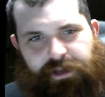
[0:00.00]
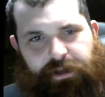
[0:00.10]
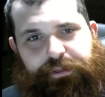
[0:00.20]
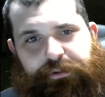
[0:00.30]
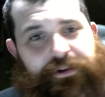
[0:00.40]

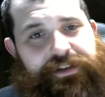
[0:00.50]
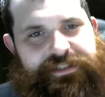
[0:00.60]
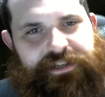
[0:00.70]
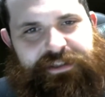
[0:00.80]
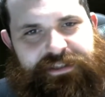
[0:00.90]
authorities
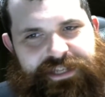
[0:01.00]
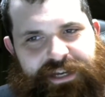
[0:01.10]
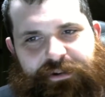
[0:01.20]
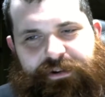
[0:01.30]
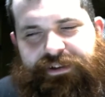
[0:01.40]
on the
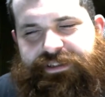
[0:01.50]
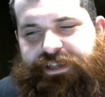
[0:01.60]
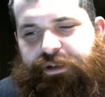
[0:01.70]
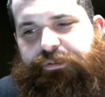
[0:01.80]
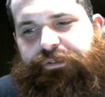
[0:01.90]
tower
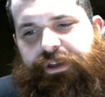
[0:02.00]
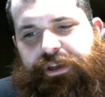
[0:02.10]
itself.